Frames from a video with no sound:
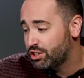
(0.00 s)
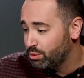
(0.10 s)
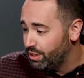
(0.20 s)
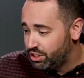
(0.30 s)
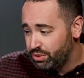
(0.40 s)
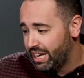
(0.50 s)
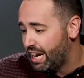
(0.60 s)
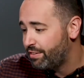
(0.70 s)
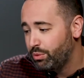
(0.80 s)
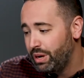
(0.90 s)
So we do that
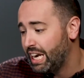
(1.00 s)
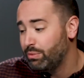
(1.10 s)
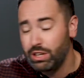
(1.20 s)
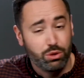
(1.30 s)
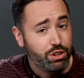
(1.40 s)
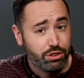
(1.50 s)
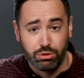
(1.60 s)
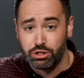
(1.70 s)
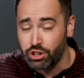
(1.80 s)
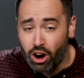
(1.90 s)
every weekend. We do it through
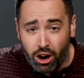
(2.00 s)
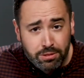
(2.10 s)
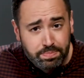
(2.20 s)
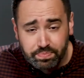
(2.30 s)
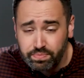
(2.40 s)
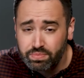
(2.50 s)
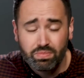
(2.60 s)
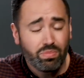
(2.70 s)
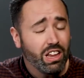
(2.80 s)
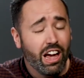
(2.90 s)
song.
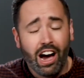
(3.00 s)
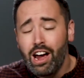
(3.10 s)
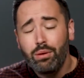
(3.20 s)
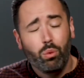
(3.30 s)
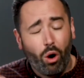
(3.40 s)
I